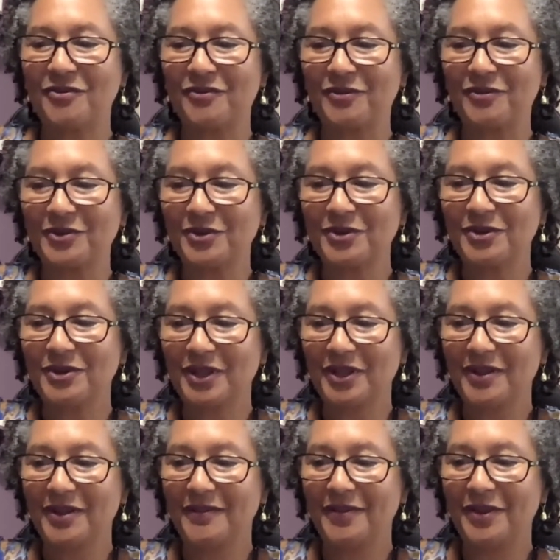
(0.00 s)
full
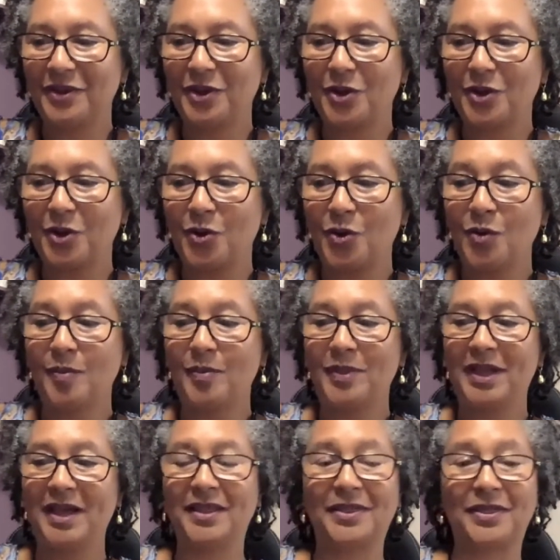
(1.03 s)
of the hope
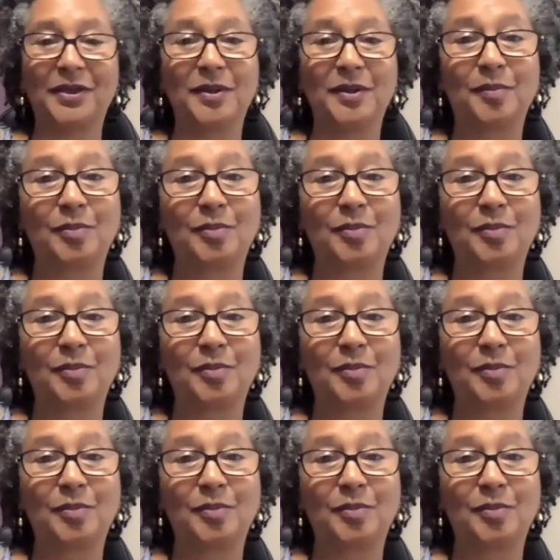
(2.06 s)
that the